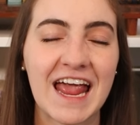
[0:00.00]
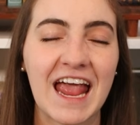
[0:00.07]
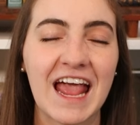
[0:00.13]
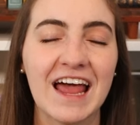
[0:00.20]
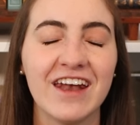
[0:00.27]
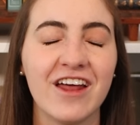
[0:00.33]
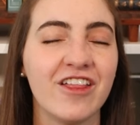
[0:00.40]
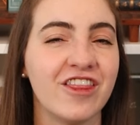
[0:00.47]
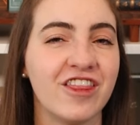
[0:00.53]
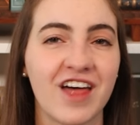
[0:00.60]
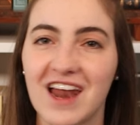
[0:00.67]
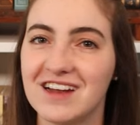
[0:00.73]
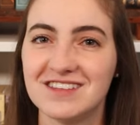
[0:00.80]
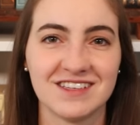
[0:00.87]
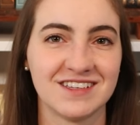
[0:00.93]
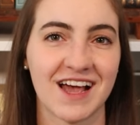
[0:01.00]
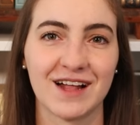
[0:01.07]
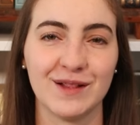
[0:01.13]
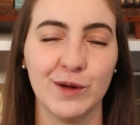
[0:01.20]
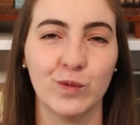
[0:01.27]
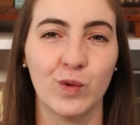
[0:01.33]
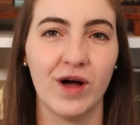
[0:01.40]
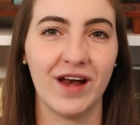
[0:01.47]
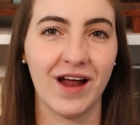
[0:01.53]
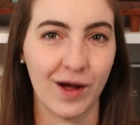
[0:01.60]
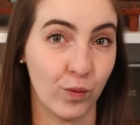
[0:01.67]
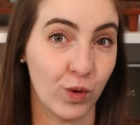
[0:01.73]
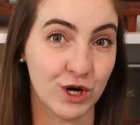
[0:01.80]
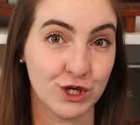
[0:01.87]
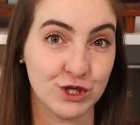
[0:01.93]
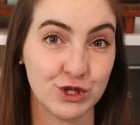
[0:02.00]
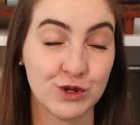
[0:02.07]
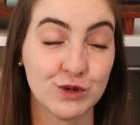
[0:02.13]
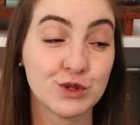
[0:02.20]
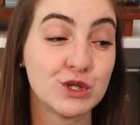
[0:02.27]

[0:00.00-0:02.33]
and that is exactly what I want to do.